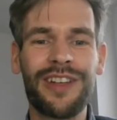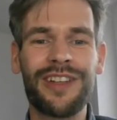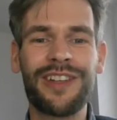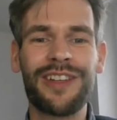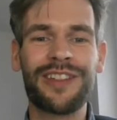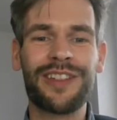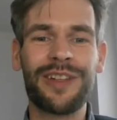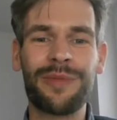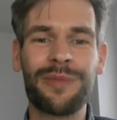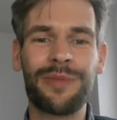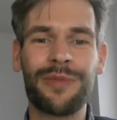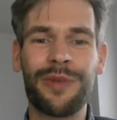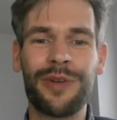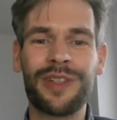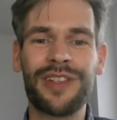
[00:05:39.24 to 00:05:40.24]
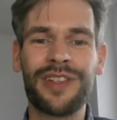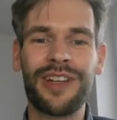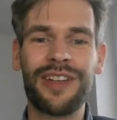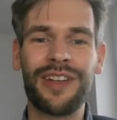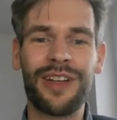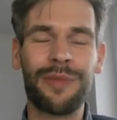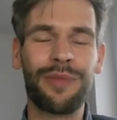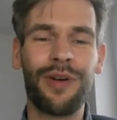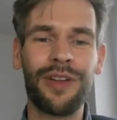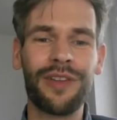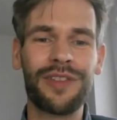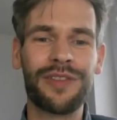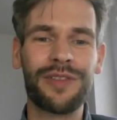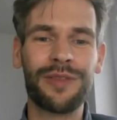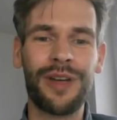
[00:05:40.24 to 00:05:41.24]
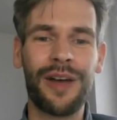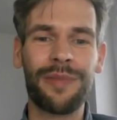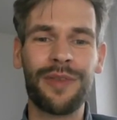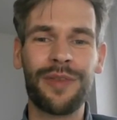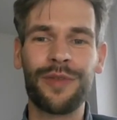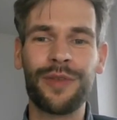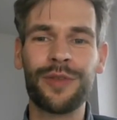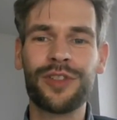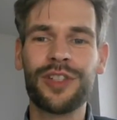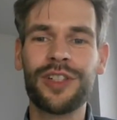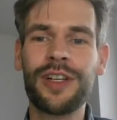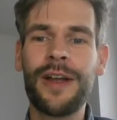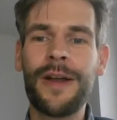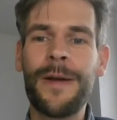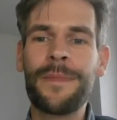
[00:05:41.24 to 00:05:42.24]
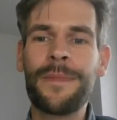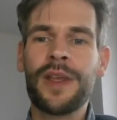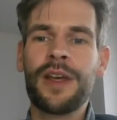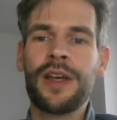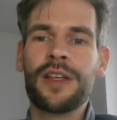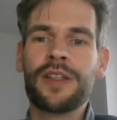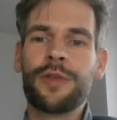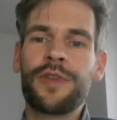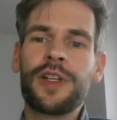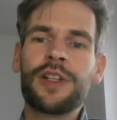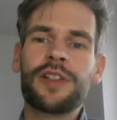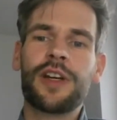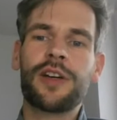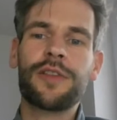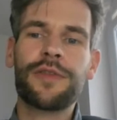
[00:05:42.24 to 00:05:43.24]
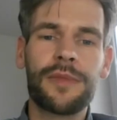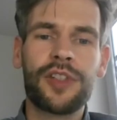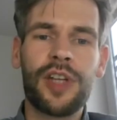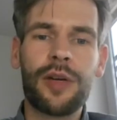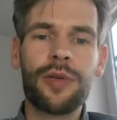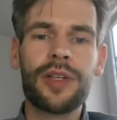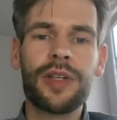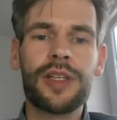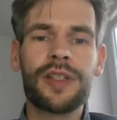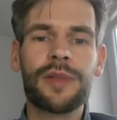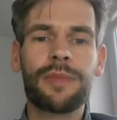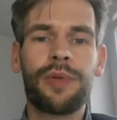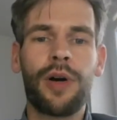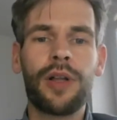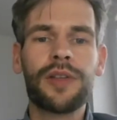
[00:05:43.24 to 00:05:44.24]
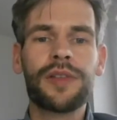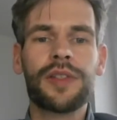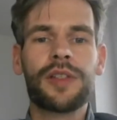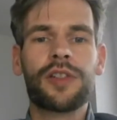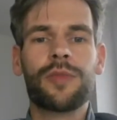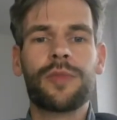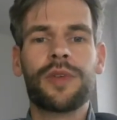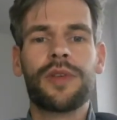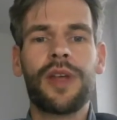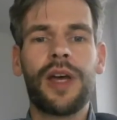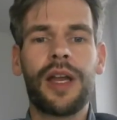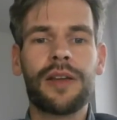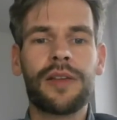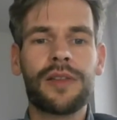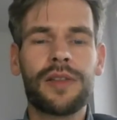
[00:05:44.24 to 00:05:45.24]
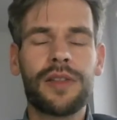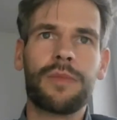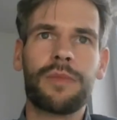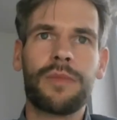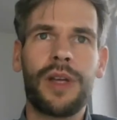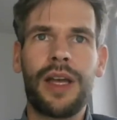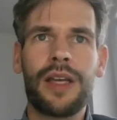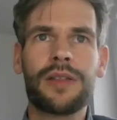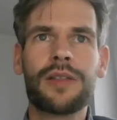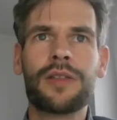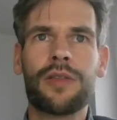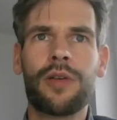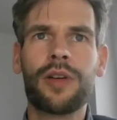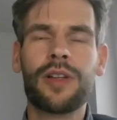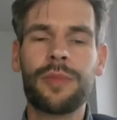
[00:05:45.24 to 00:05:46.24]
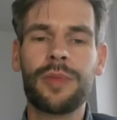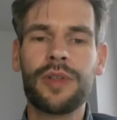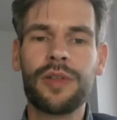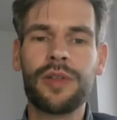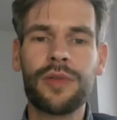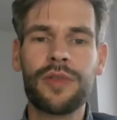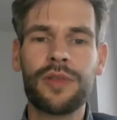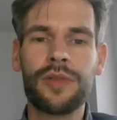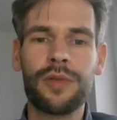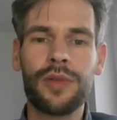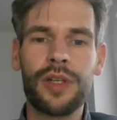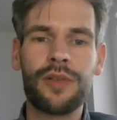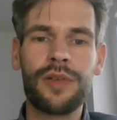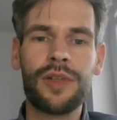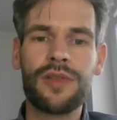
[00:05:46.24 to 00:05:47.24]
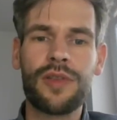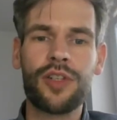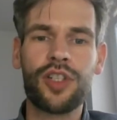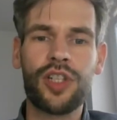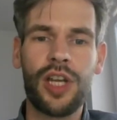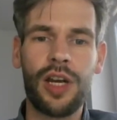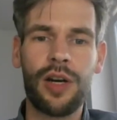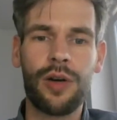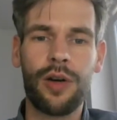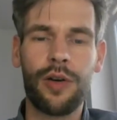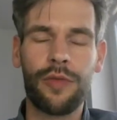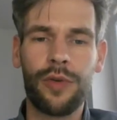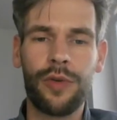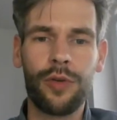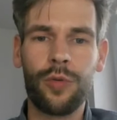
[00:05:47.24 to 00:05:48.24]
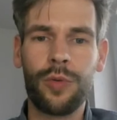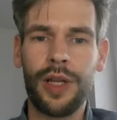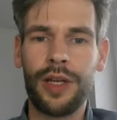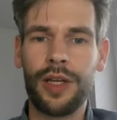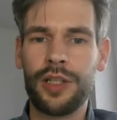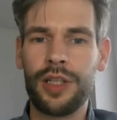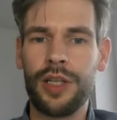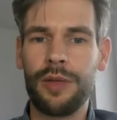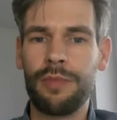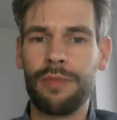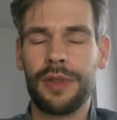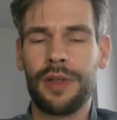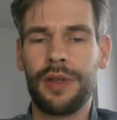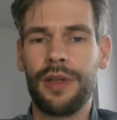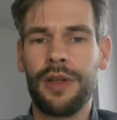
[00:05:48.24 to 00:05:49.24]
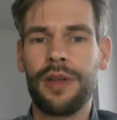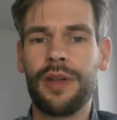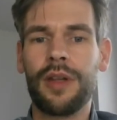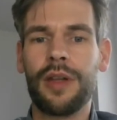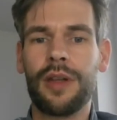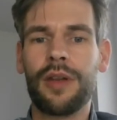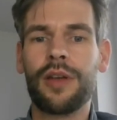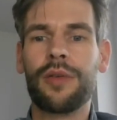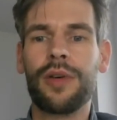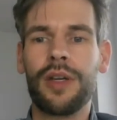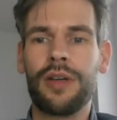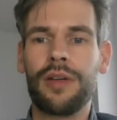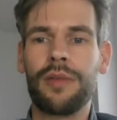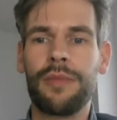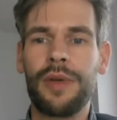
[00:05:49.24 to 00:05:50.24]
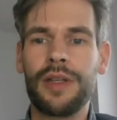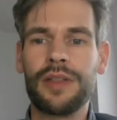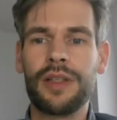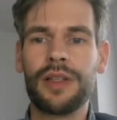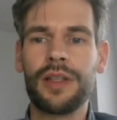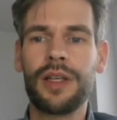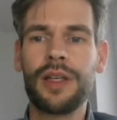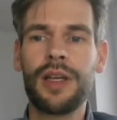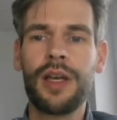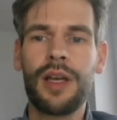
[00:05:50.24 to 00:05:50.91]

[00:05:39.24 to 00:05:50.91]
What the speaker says: some more exciting policies to happen in the future. So, feed-in tariff generally is a policy instrument that has historically been used to increase the share of renewable energy in the grid, basically.